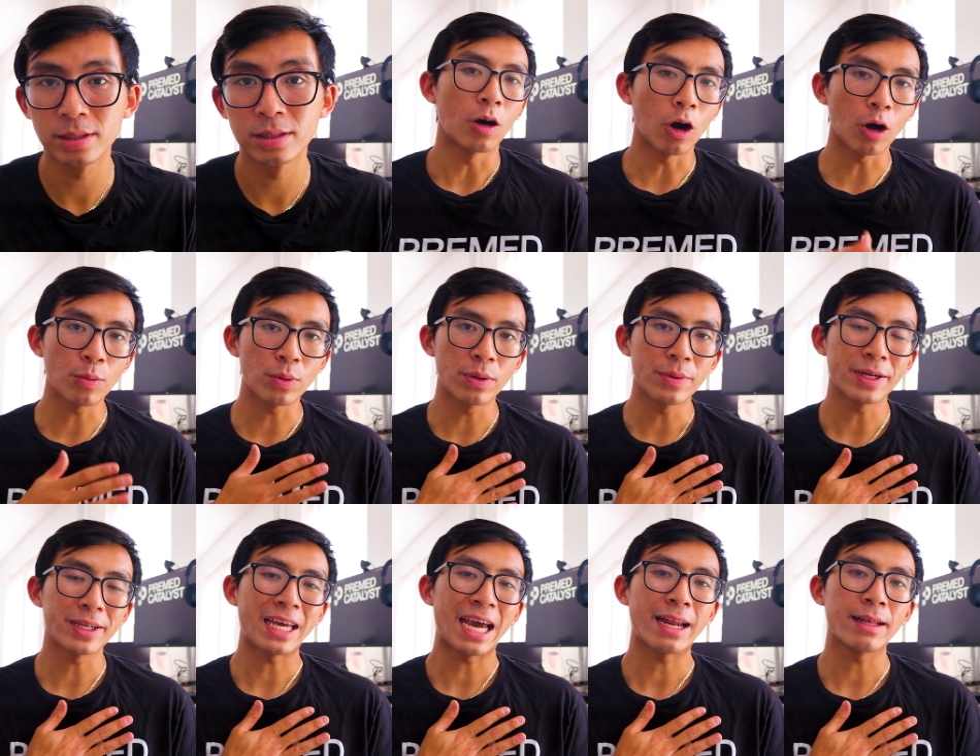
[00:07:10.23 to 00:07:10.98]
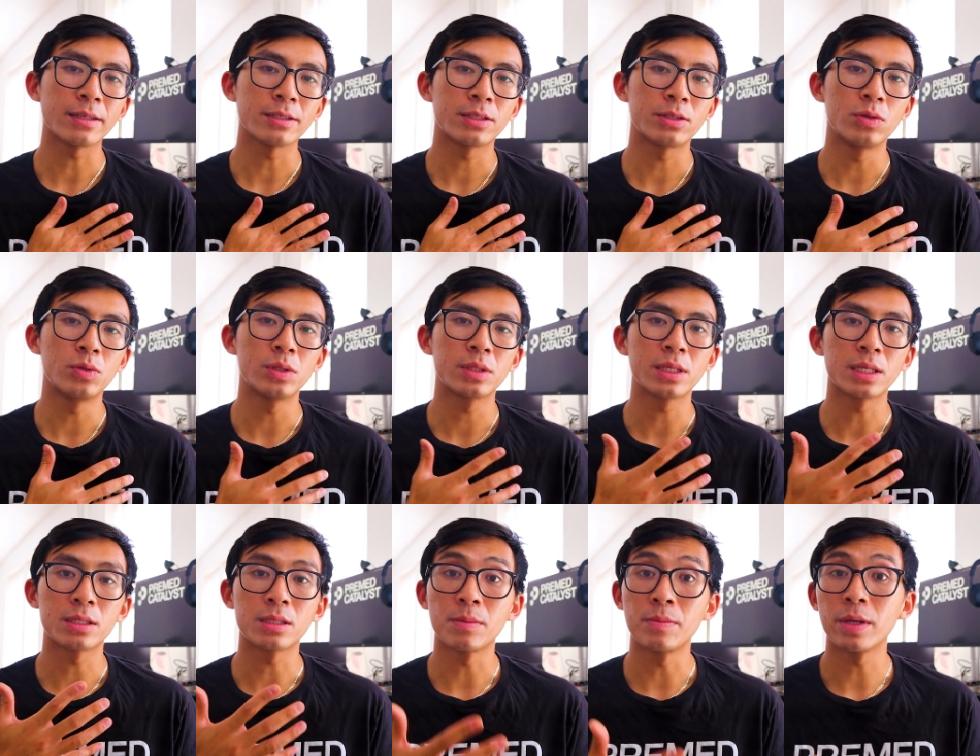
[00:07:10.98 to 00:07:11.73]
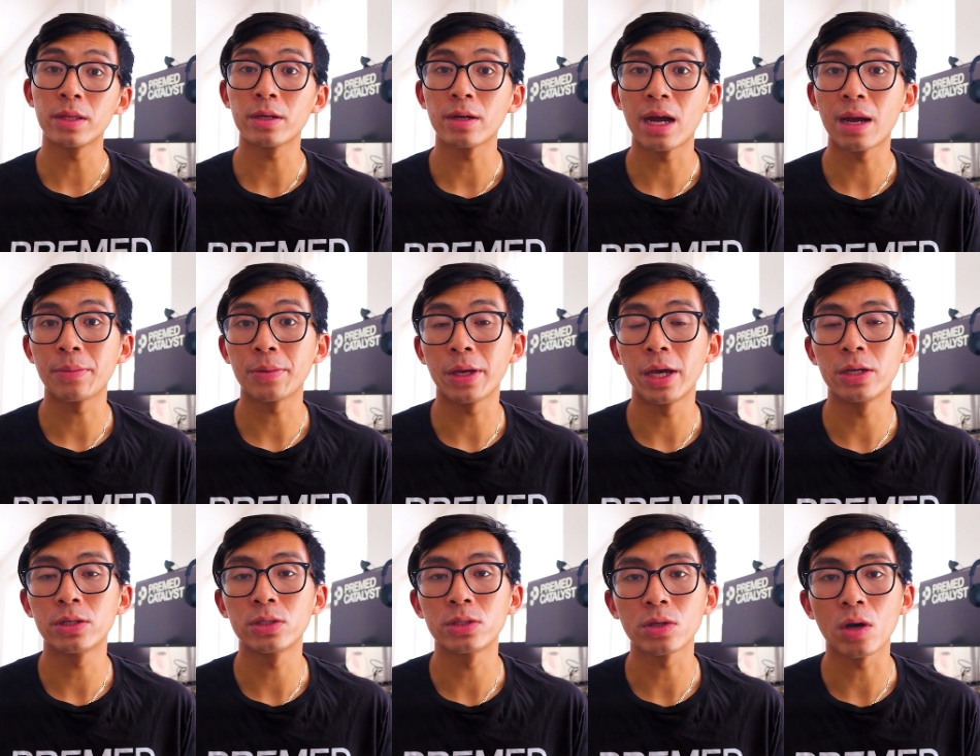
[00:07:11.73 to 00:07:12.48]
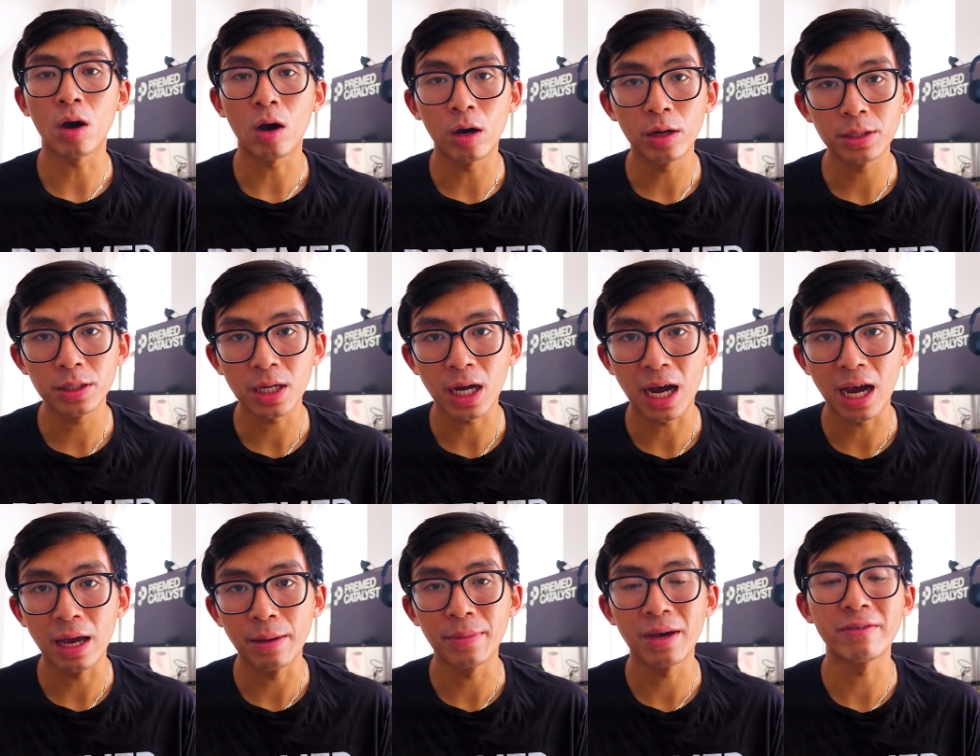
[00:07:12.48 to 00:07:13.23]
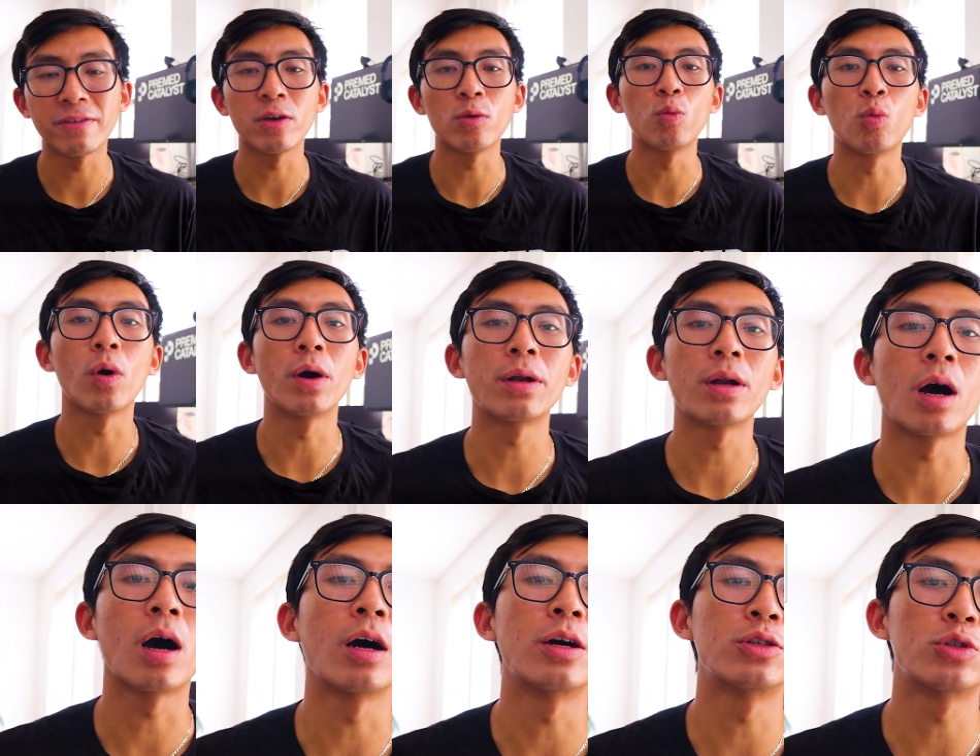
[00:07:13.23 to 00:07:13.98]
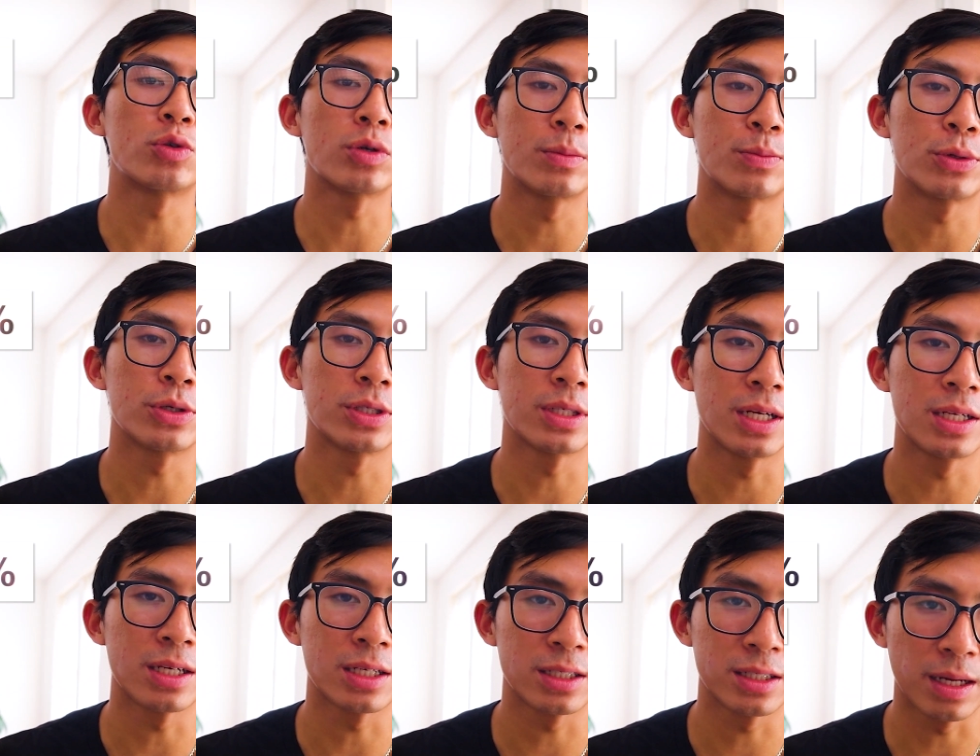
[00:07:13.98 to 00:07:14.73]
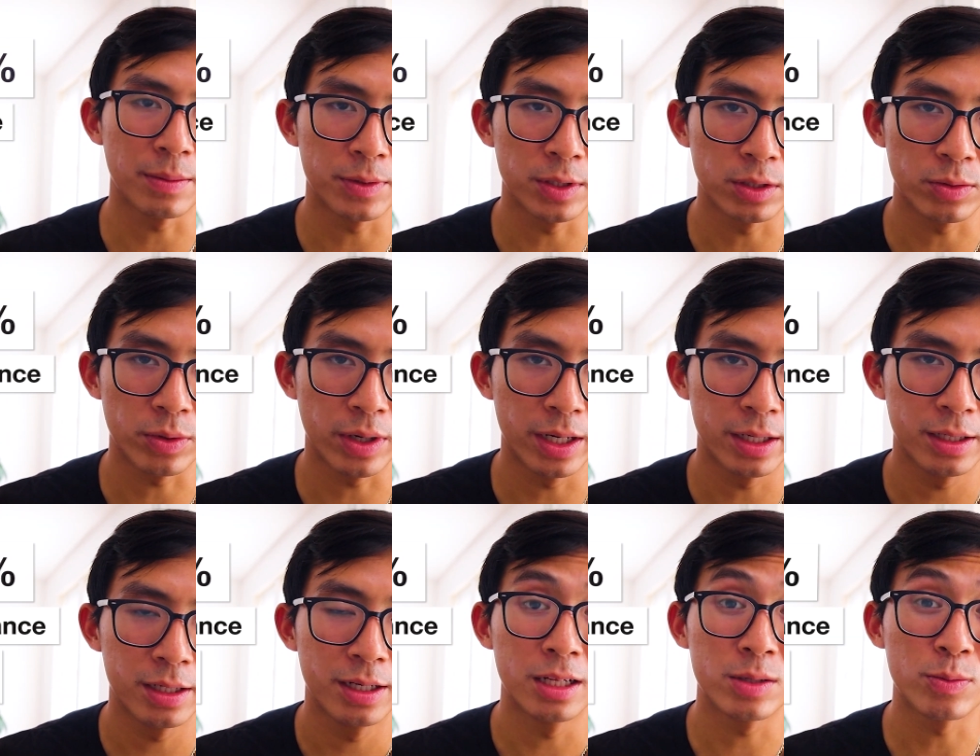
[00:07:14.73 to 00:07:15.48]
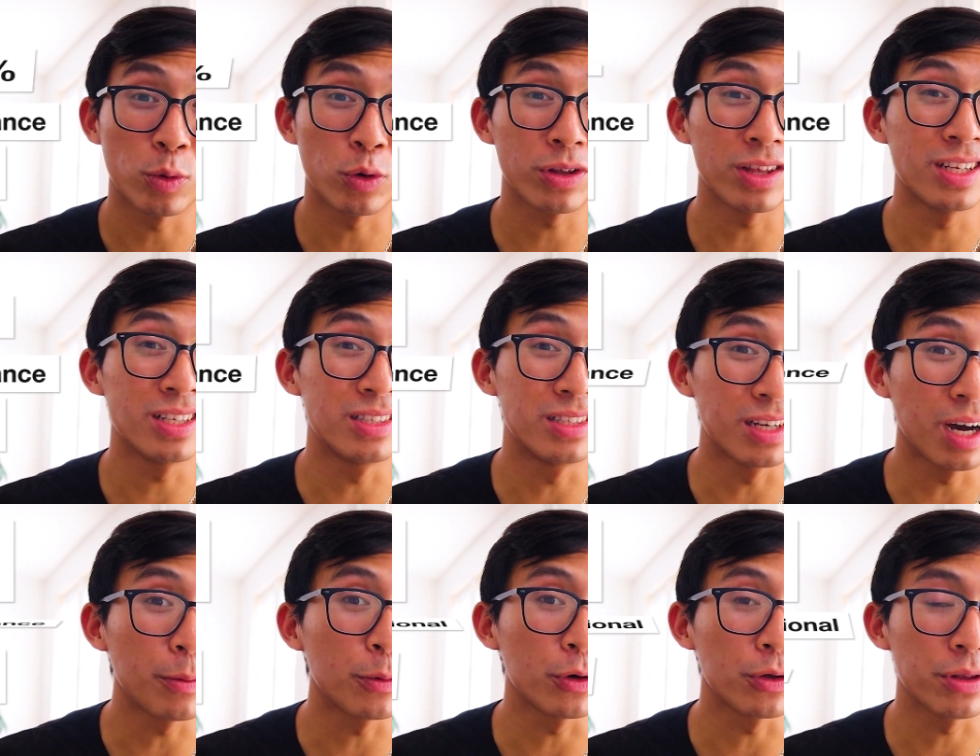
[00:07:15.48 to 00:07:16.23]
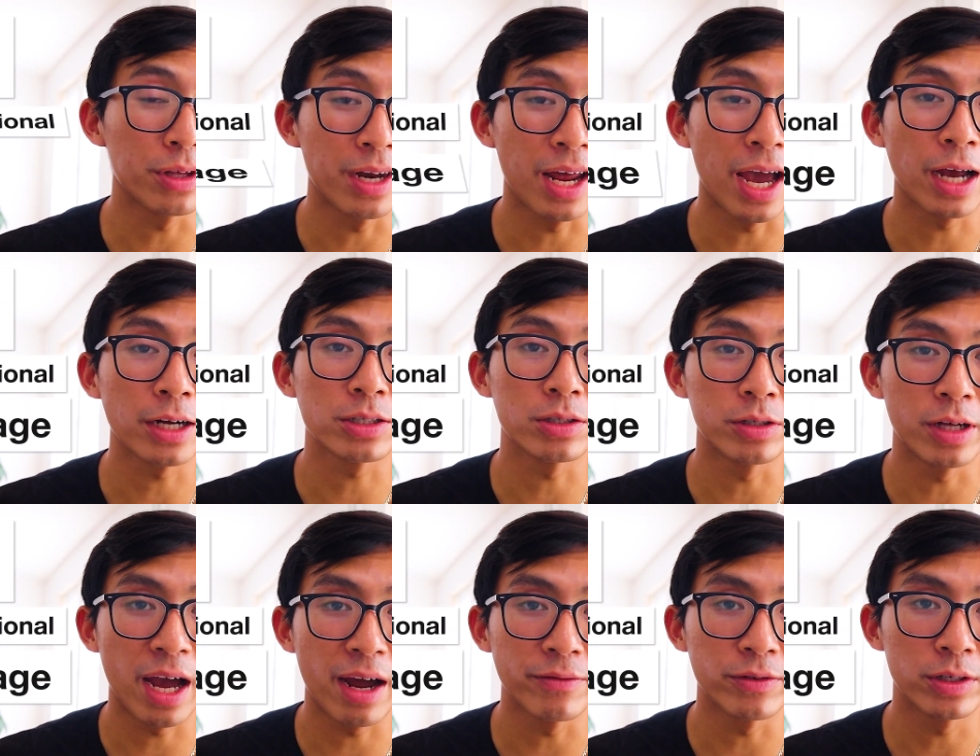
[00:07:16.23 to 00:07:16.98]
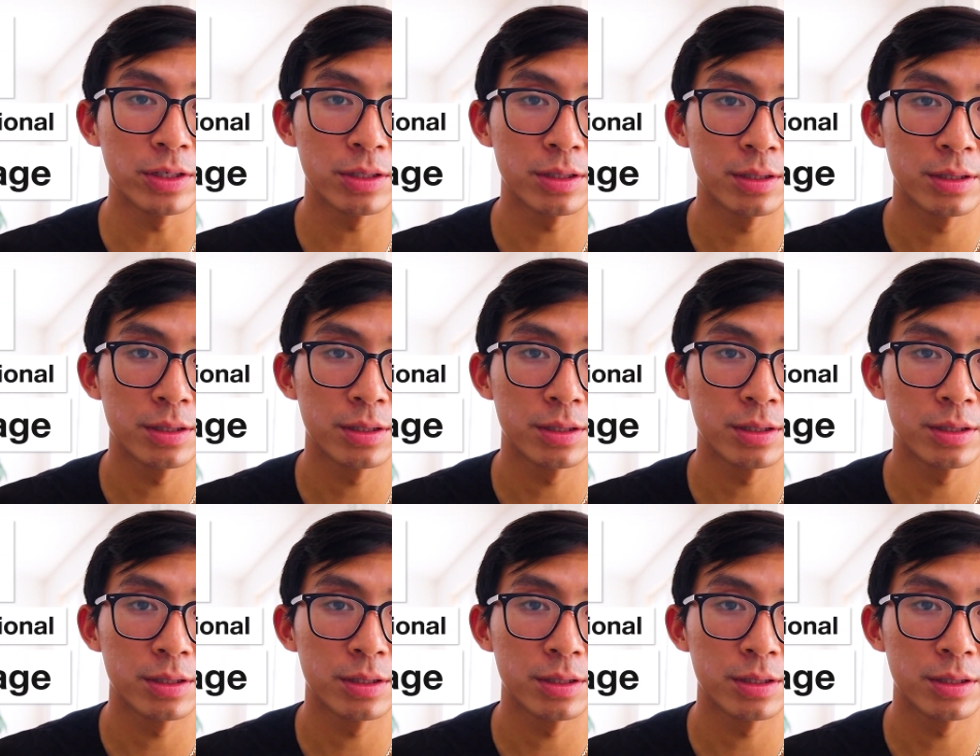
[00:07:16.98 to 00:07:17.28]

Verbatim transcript: Our pre-med Catalyst students that submit their applications on time have a one hundred percent acceptance rate. It's more than double the national average.